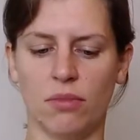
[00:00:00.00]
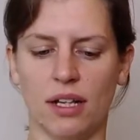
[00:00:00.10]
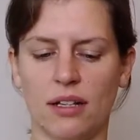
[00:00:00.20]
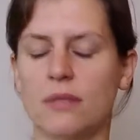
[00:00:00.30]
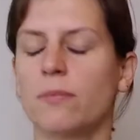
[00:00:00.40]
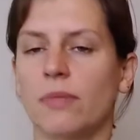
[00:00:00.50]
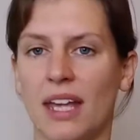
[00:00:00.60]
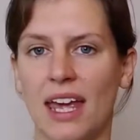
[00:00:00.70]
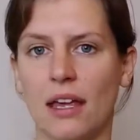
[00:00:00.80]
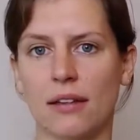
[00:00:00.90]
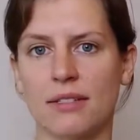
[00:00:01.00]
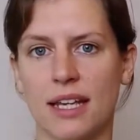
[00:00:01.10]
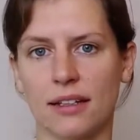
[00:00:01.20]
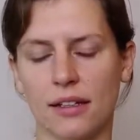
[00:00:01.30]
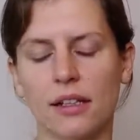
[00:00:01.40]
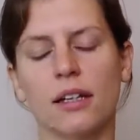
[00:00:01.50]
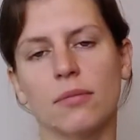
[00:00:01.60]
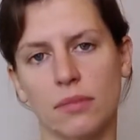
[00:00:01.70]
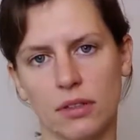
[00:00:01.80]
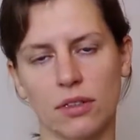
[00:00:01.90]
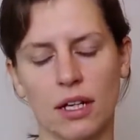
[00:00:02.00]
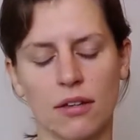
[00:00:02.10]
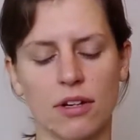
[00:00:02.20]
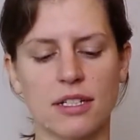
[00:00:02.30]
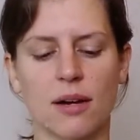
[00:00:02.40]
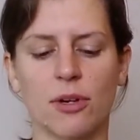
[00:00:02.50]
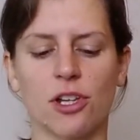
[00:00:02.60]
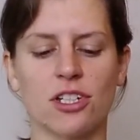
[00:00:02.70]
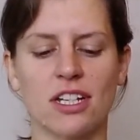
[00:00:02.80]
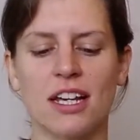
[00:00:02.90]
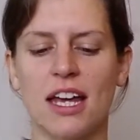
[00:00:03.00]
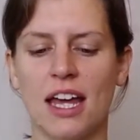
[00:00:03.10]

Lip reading: well, this cake technically, the right terminology,